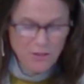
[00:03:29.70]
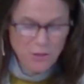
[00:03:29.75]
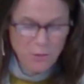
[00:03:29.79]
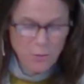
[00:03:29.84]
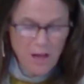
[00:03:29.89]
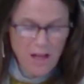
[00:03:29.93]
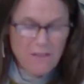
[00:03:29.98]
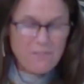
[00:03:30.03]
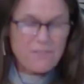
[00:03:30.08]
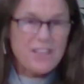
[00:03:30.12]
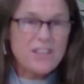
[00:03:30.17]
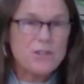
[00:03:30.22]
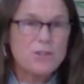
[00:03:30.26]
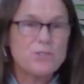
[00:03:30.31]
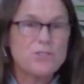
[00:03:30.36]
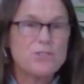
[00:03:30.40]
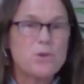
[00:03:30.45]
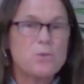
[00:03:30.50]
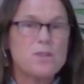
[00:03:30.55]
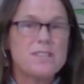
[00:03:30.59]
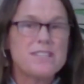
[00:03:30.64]
for 12
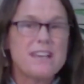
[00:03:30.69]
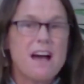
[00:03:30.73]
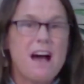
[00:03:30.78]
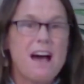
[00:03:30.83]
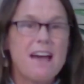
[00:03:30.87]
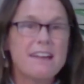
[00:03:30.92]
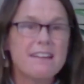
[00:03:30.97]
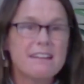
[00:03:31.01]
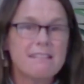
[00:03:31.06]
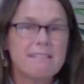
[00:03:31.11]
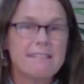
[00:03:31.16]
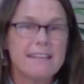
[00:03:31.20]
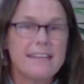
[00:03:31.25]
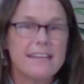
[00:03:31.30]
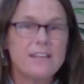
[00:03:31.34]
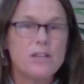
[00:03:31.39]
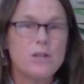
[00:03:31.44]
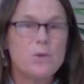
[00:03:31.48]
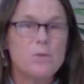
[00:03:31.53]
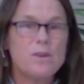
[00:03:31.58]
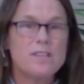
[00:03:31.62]
years, who is
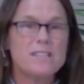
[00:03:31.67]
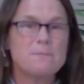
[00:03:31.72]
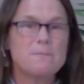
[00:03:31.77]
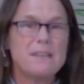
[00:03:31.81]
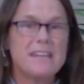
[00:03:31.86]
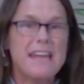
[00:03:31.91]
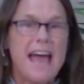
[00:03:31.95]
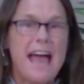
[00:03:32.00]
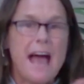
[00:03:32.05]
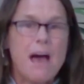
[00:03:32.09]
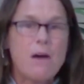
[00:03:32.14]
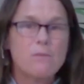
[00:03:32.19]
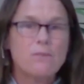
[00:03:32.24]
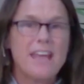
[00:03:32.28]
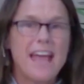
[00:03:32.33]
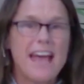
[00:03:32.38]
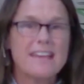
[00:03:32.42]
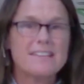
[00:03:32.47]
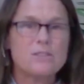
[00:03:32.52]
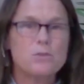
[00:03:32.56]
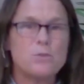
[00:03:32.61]
unclean, who has been
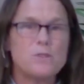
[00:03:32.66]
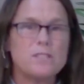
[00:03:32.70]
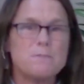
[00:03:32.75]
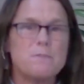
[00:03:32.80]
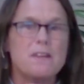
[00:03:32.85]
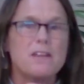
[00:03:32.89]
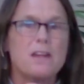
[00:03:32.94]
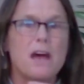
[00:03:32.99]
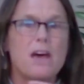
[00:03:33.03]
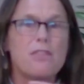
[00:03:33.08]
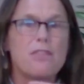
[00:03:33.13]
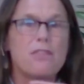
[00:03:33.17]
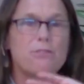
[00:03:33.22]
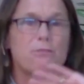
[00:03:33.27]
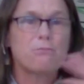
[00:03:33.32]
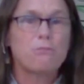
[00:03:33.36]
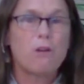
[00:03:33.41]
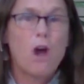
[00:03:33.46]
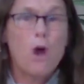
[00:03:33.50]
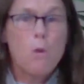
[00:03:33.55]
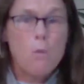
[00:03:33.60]
outcast, who has been a
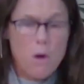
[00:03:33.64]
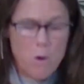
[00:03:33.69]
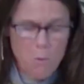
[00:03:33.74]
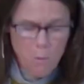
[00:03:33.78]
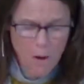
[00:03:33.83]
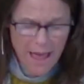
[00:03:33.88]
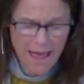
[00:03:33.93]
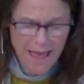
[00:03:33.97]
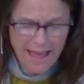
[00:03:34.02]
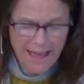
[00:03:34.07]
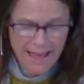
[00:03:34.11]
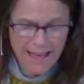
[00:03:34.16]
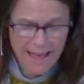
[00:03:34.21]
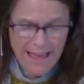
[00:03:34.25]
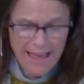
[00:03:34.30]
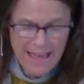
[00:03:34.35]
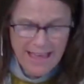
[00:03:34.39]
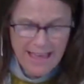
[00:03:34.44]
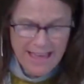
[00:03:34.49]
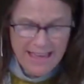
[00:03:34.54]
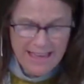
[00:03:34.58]
throwaway
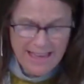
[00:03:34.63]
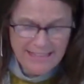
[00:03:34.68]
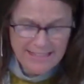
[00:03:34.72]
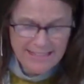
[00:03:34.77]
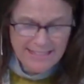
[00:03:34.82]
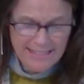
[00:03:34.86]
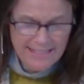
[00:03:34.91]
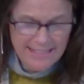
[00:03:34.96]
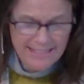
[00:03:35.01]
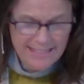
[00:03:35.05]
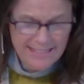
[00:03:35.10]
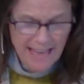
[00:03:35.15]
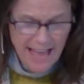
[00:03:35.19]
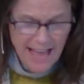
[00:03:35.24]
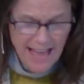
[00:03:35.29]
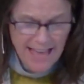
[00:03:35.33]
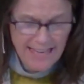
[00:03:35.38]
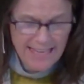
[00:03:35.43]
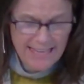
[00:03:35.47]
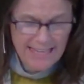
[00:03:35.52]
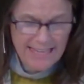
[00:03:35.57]
in
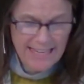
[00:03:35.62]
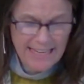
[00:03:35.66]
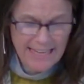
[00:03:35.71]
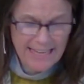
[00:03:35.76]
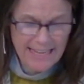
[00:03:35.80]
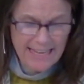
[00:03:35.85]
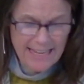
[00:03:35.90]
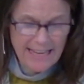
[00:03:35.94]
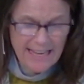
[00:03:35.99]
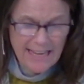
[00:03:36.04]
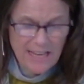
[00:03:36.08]
society,